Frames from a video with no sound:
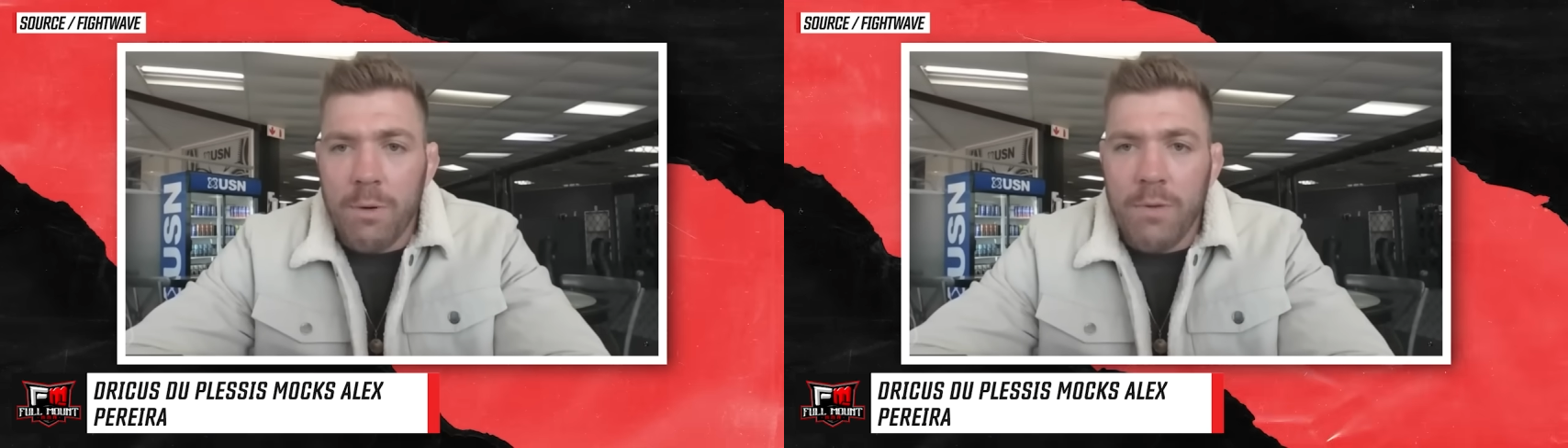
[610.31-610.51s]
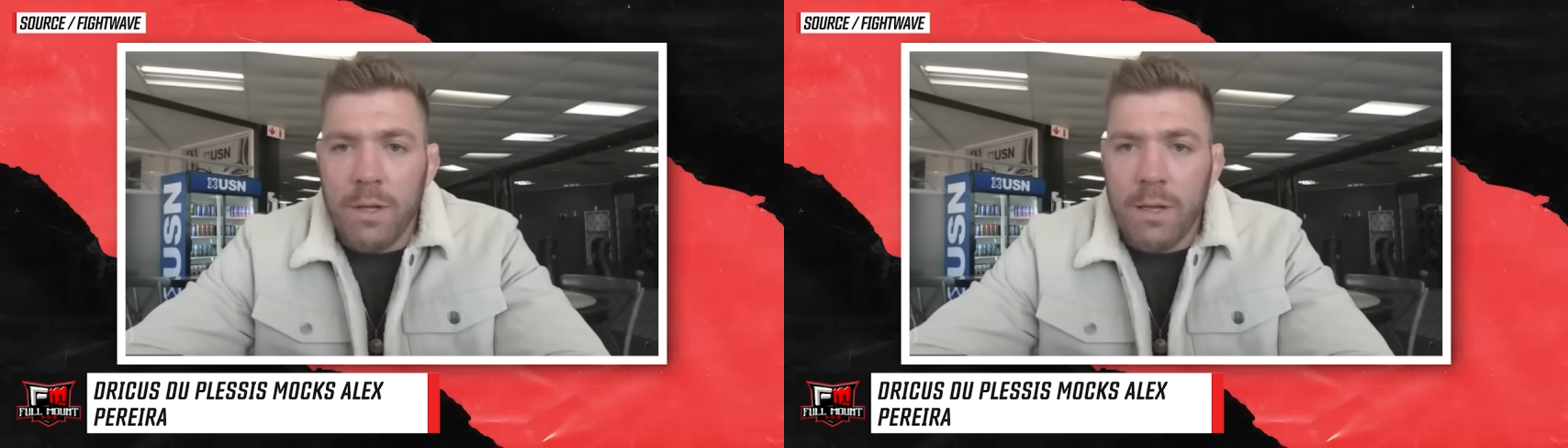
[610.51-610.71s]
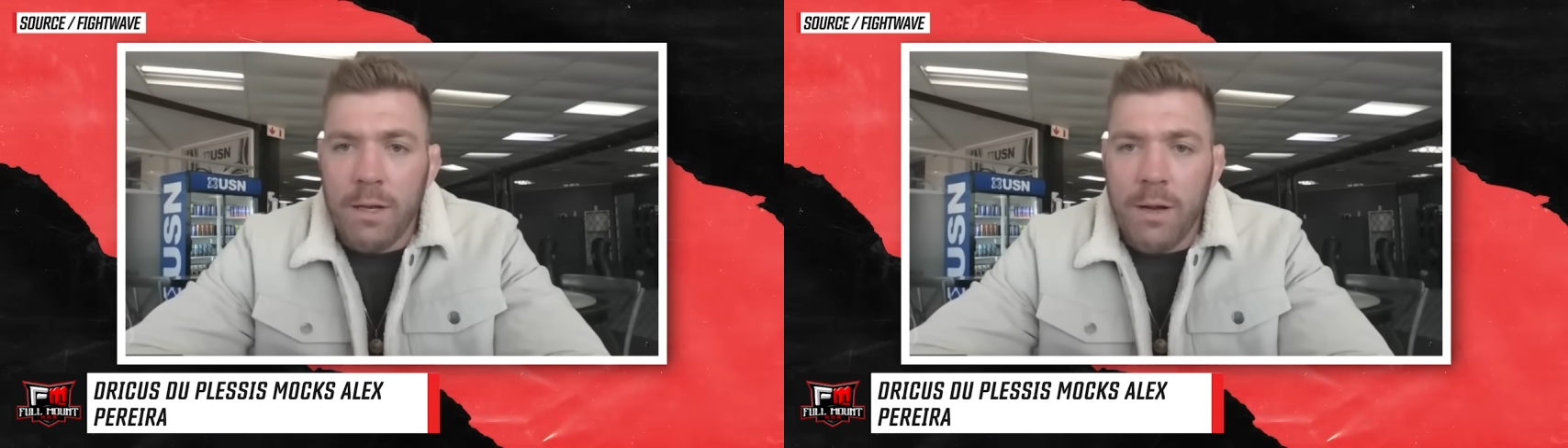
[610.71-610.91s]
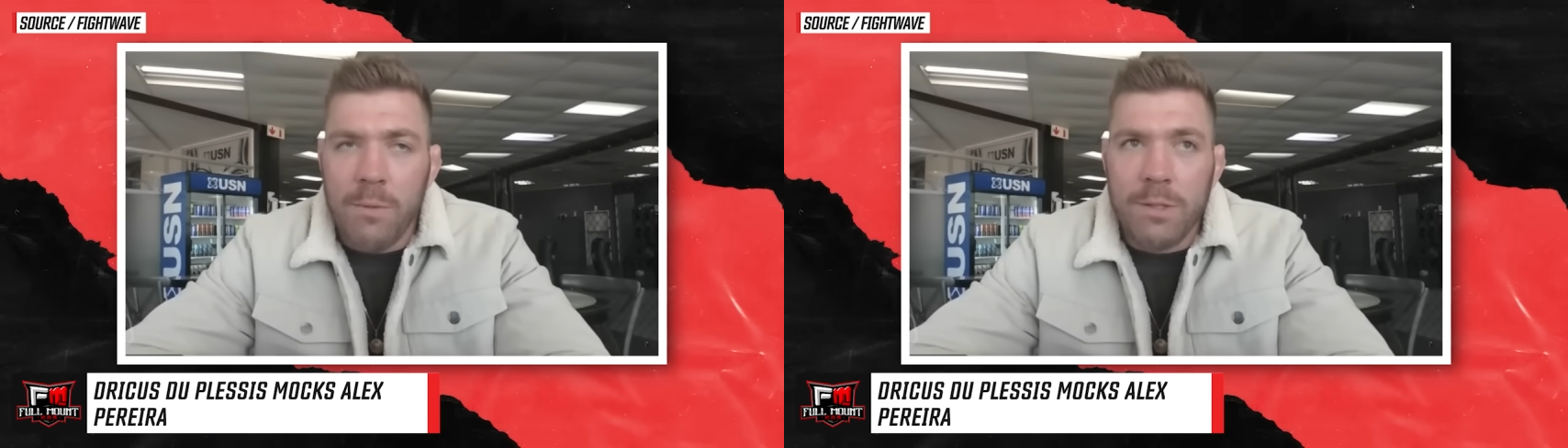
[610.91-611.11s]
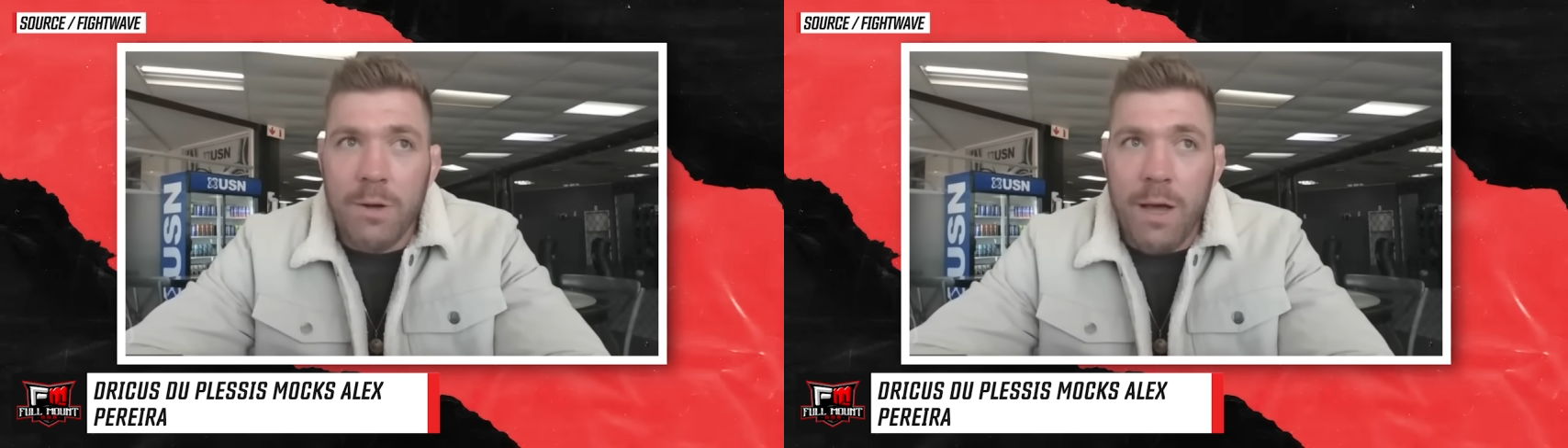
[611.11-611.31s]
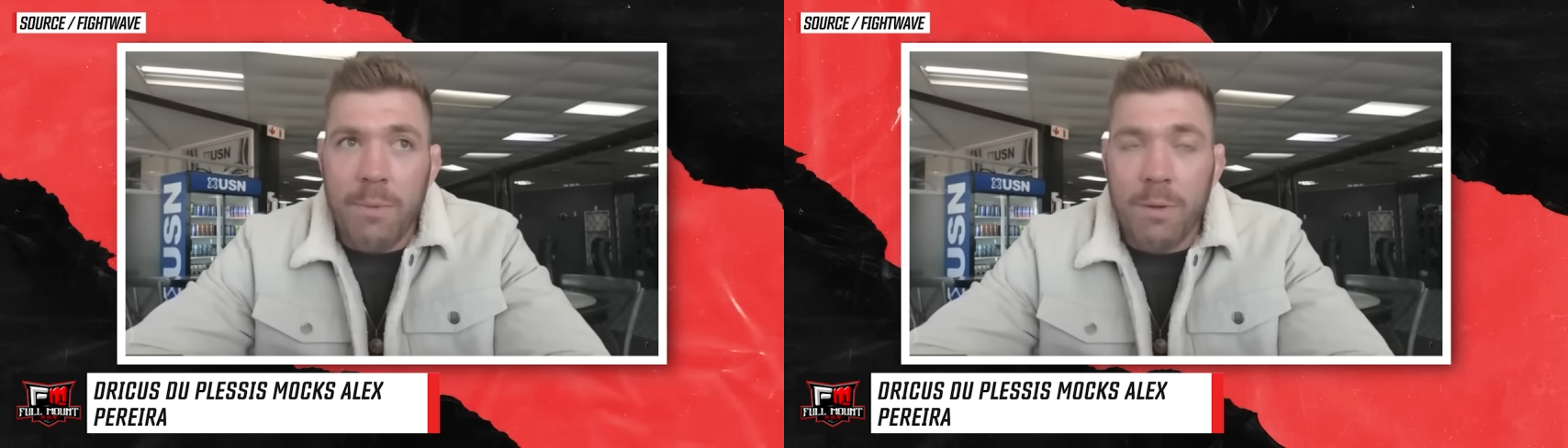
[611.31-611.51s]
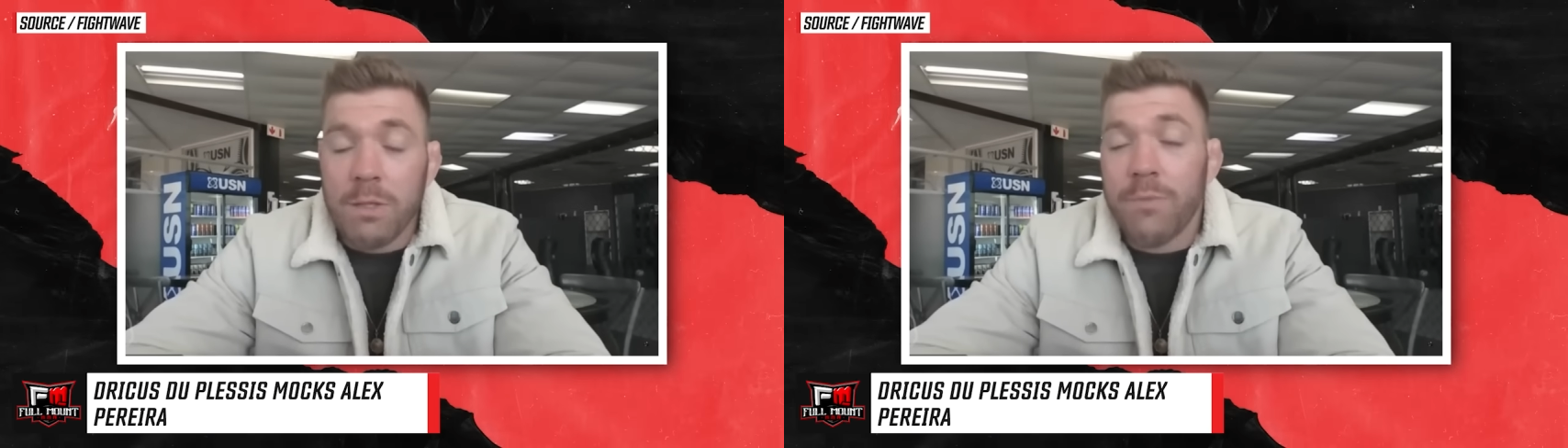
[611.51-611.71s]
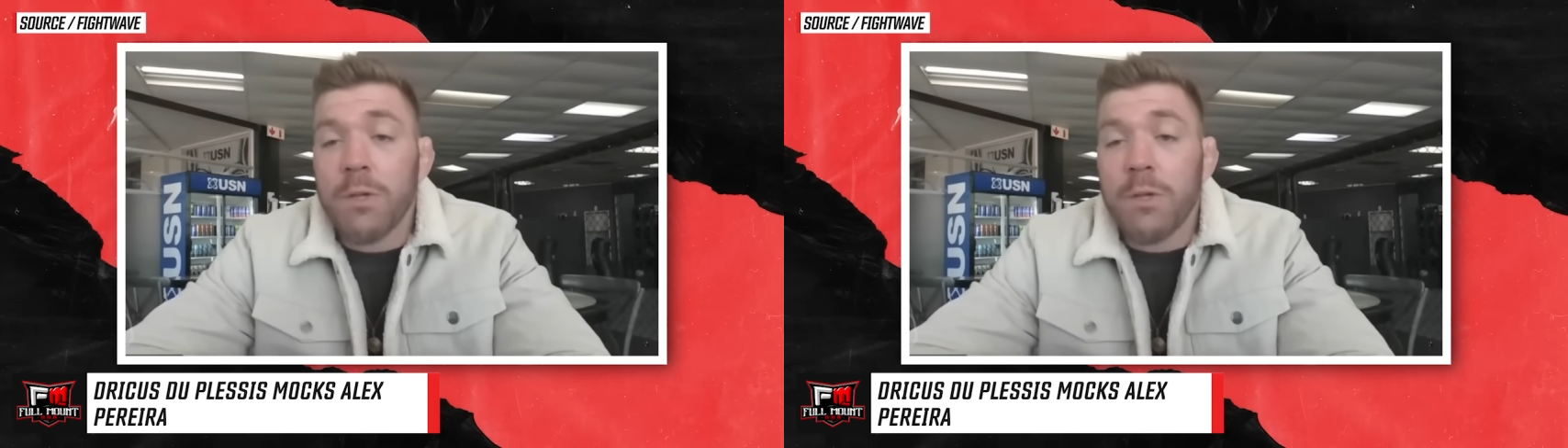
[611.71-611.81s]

and Khamzat Chimaev today.